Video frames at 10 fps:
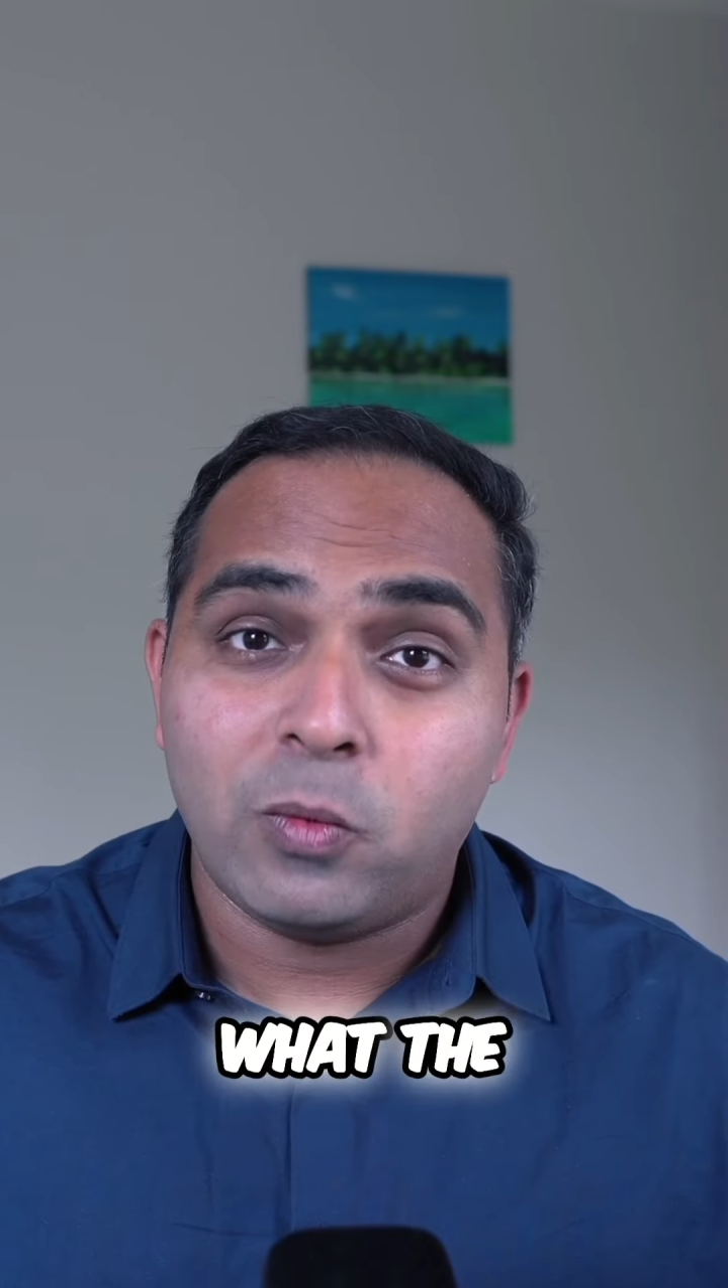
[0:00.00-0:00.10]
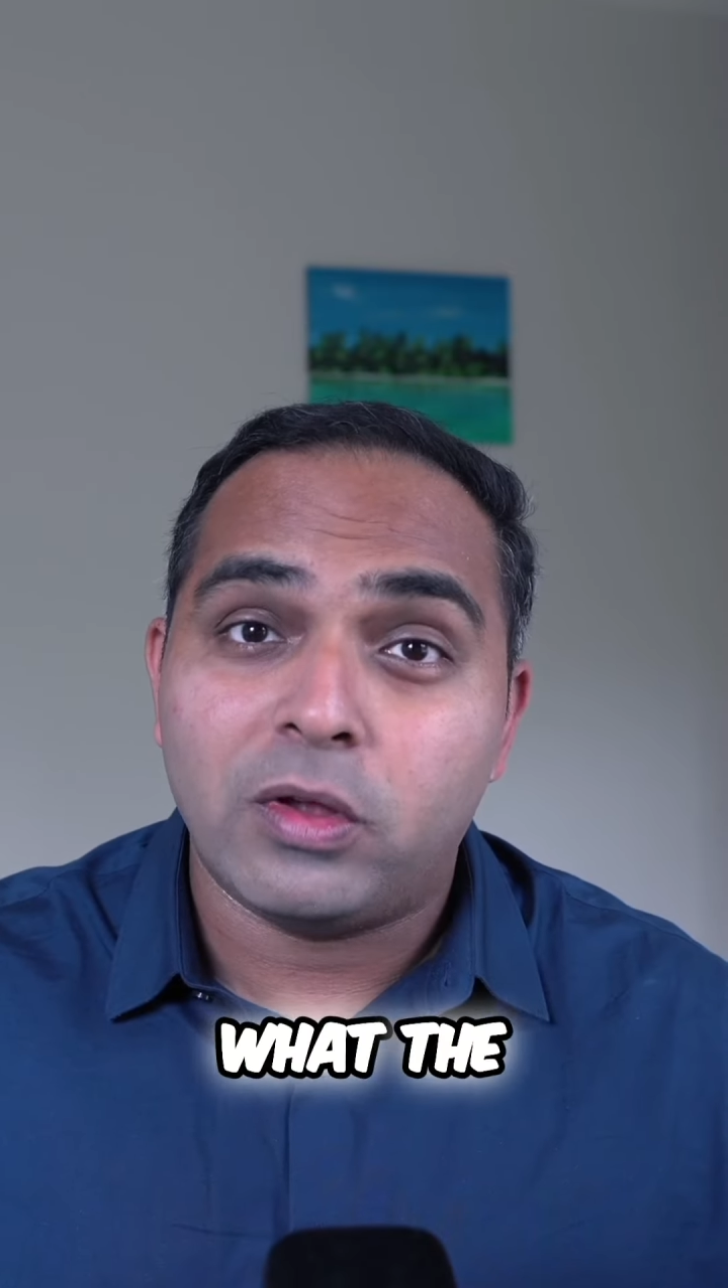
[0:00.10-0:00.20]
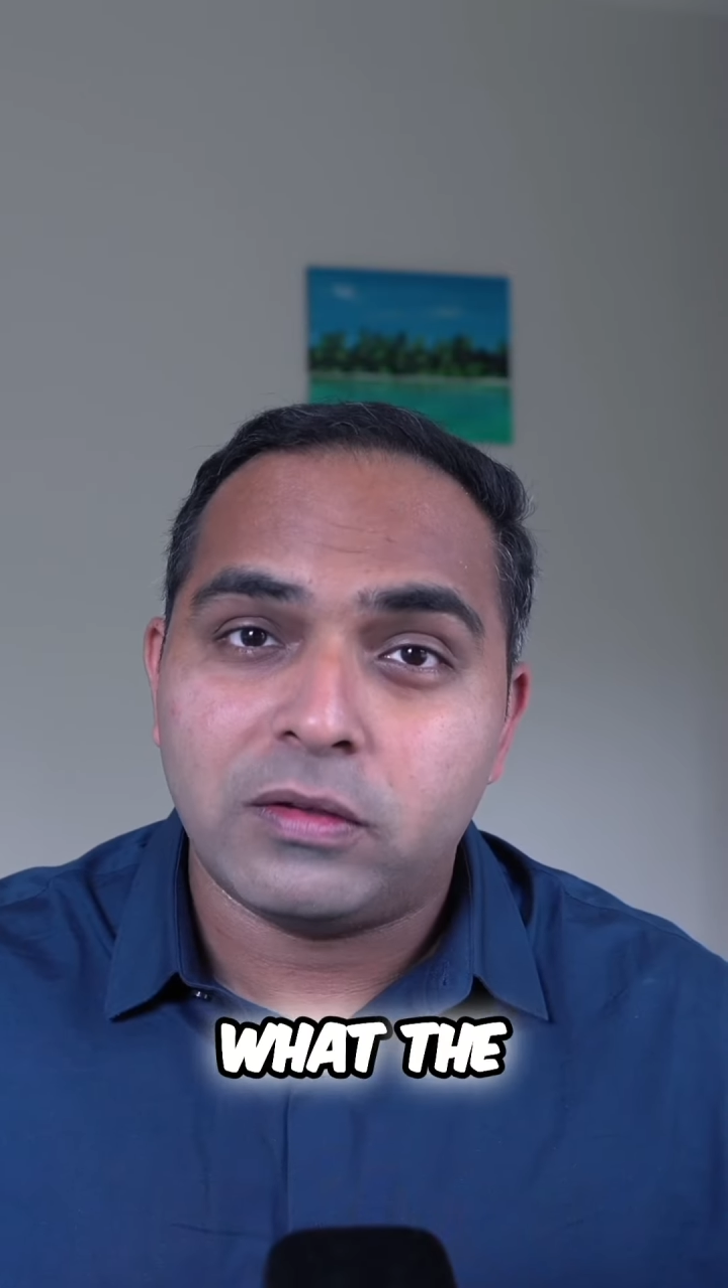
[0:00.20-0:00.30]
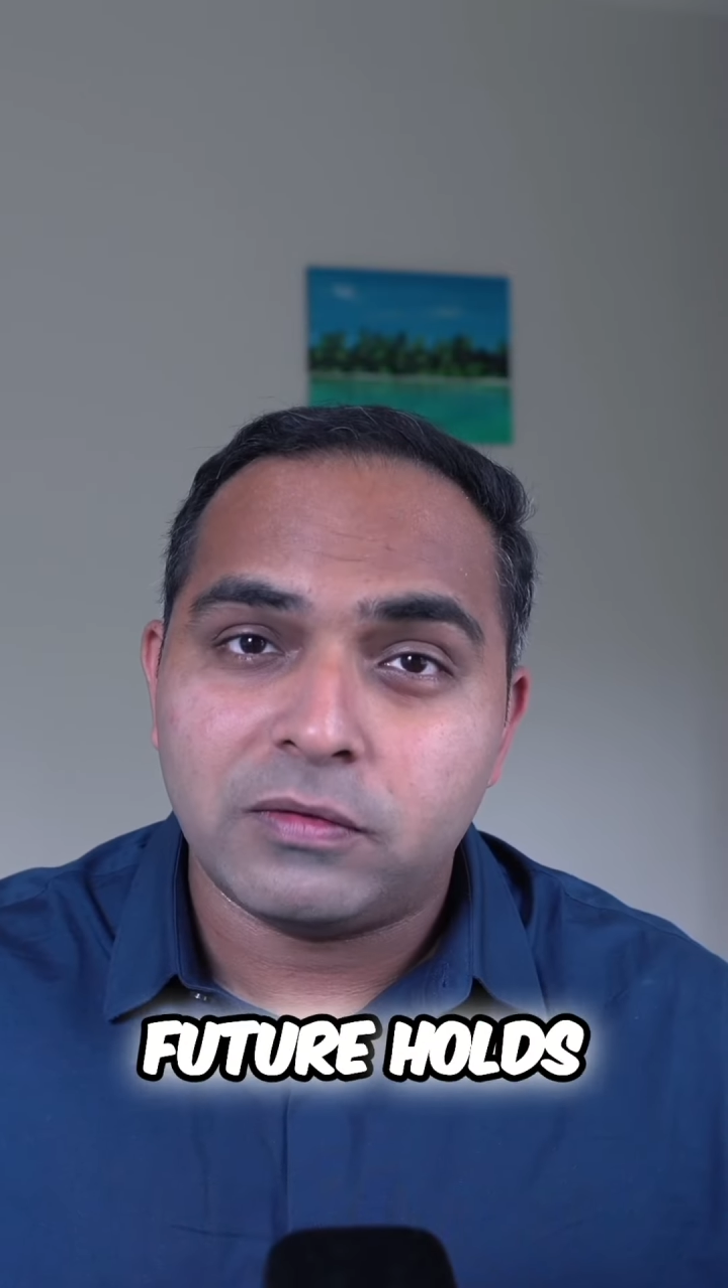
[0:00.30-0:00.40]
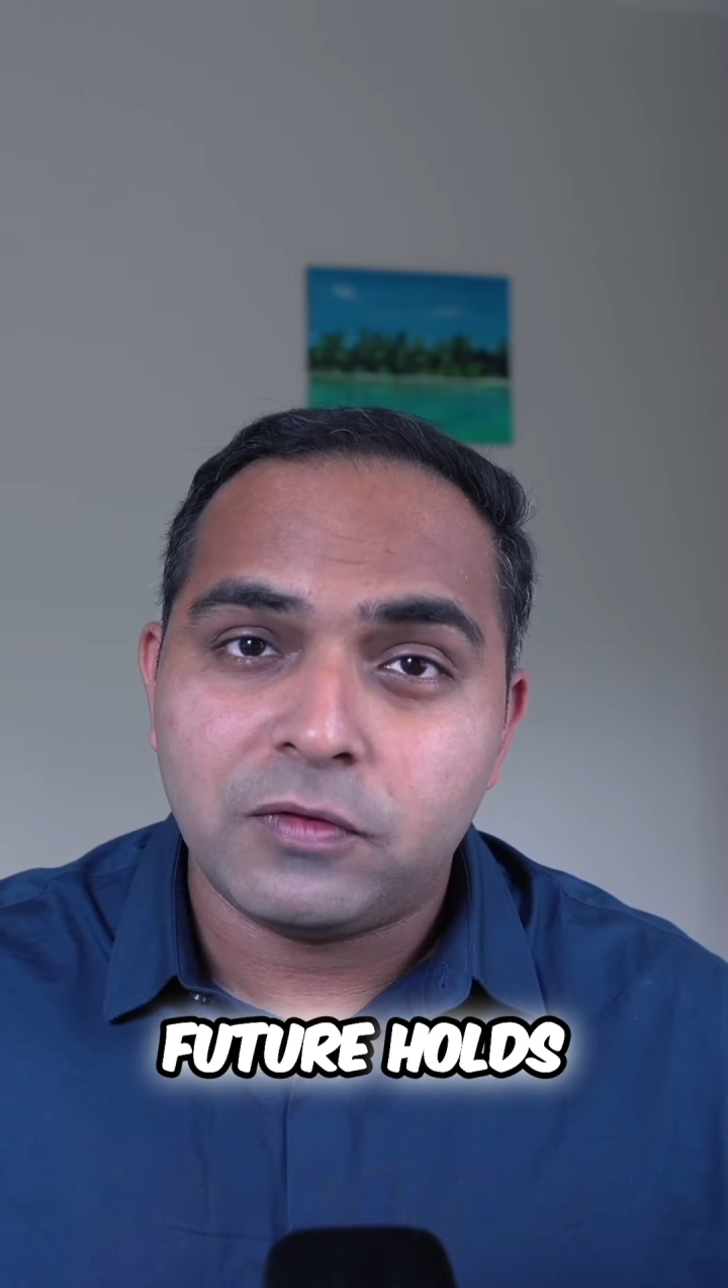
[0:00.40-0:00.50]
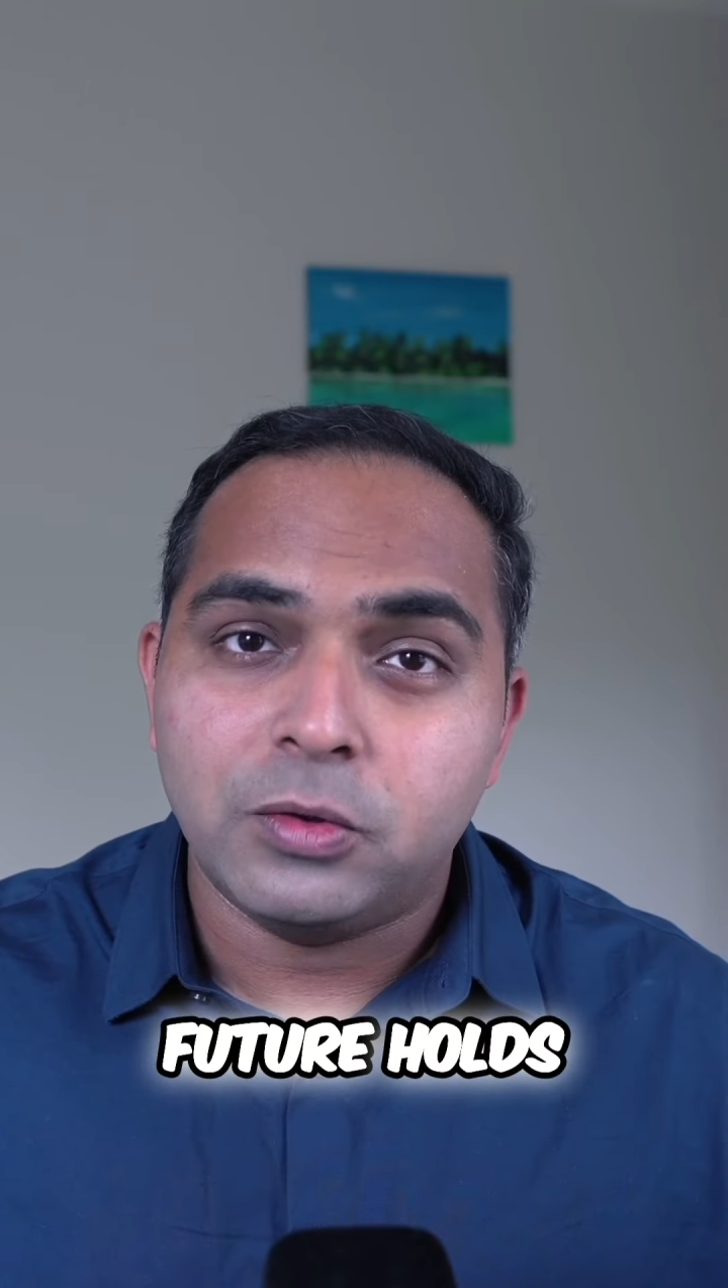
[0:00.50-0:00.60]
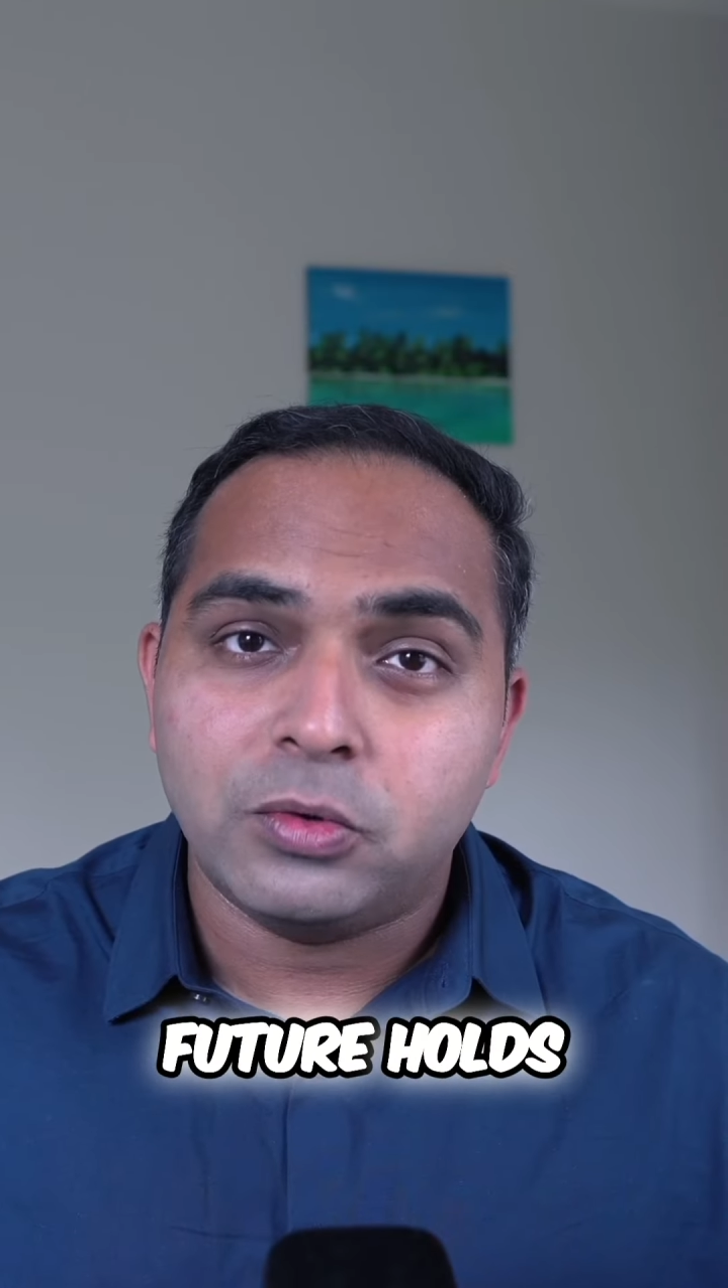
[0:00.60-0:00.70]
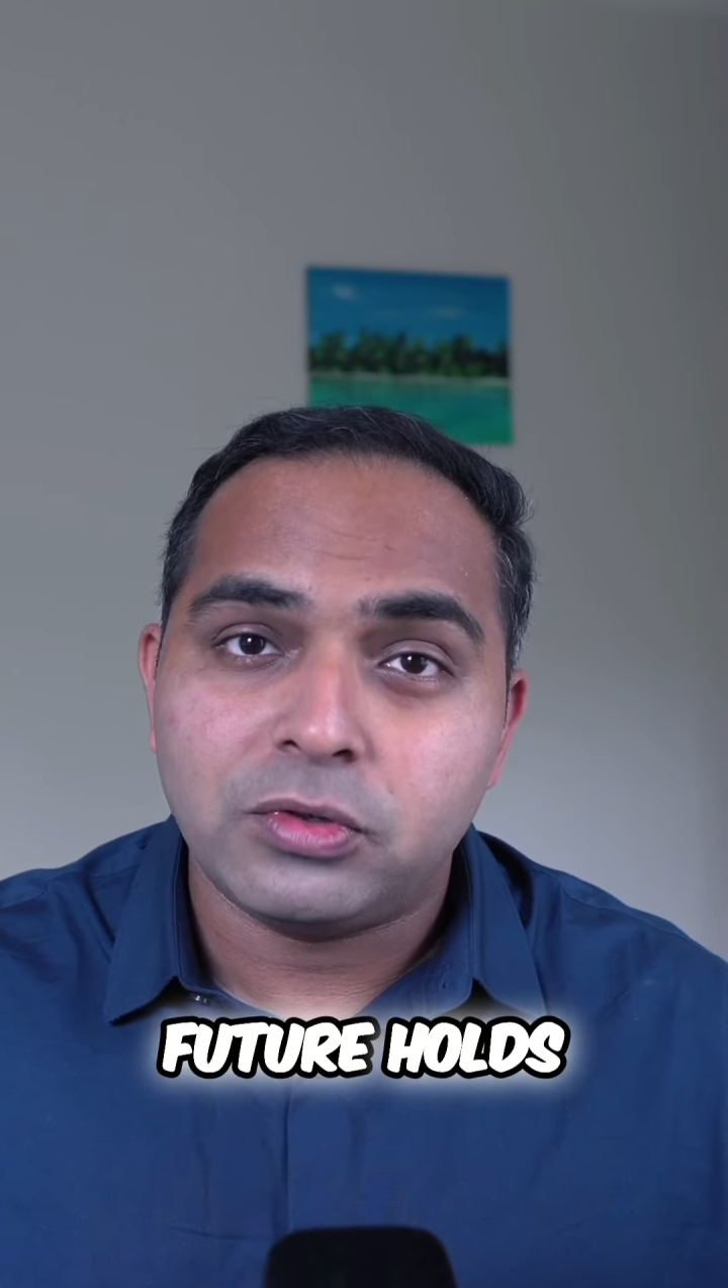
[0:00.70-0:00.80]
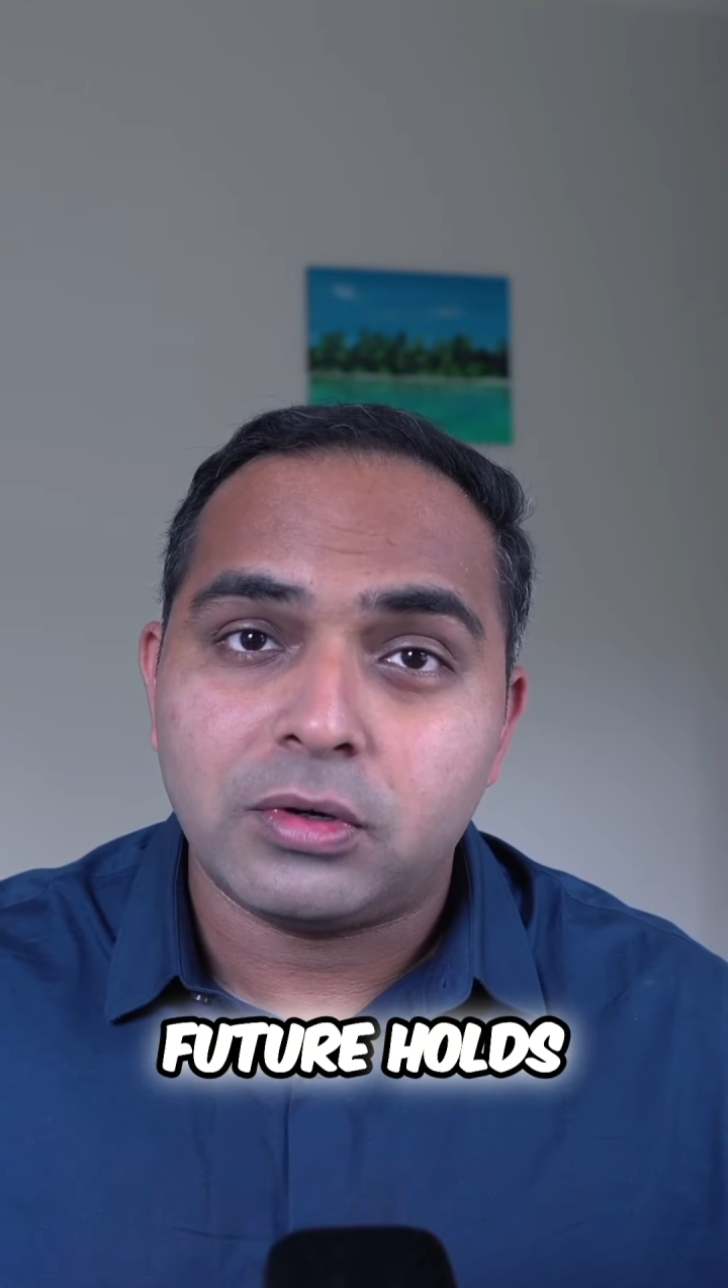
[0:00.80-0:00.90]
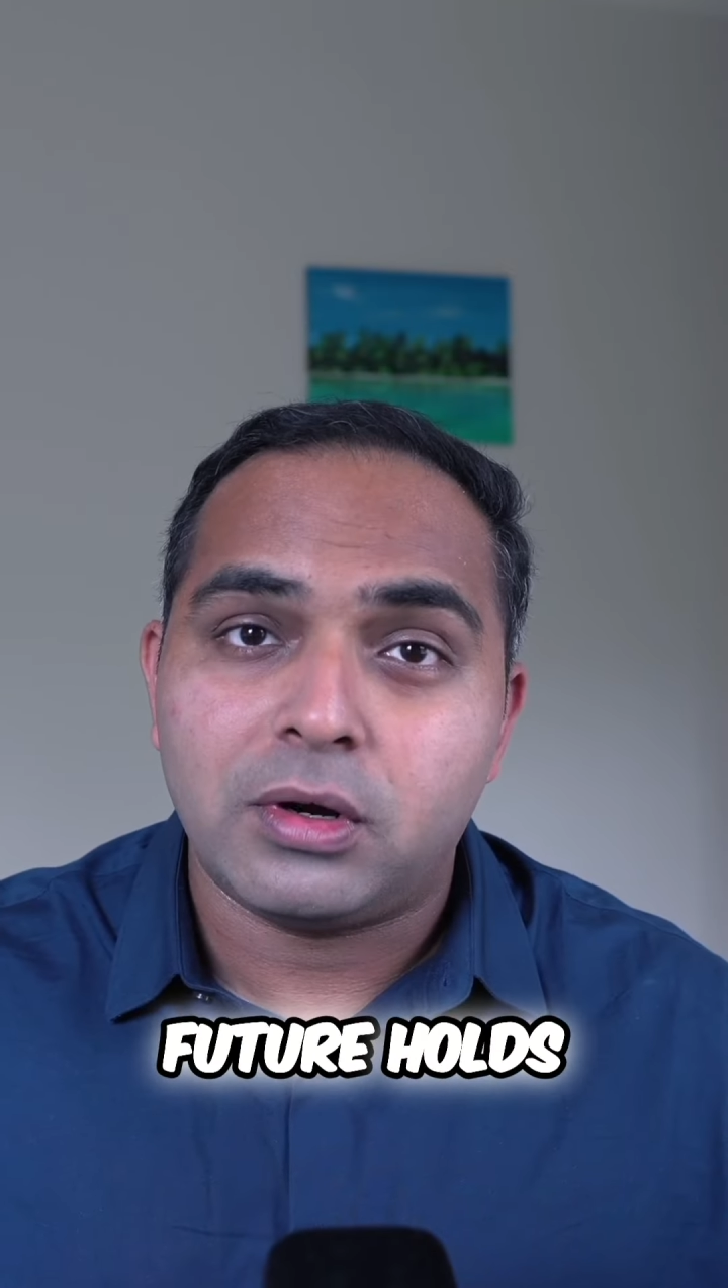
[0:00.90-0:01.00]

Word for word: the future